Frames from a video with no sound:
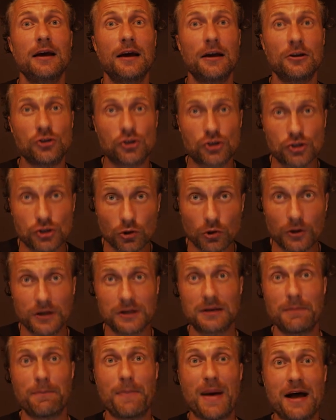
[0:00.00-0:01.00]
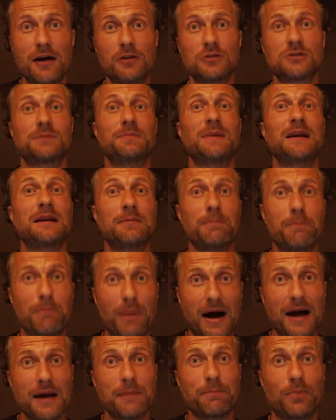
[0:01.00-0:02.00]
and short the bounce, meaning
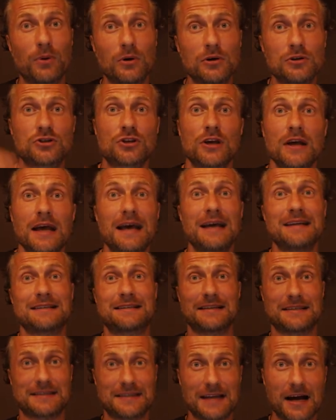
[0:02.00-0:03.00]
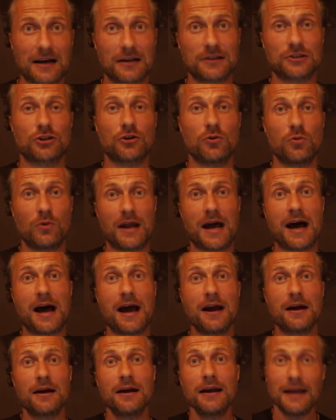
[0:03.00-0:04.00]
buy puts as the stock is going
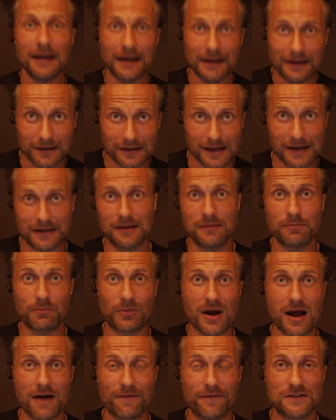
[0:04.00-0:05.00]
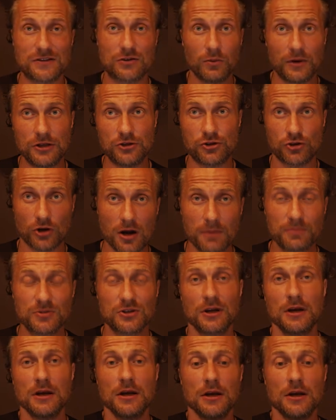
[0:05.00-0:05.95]
higher and collecting profits when it drops.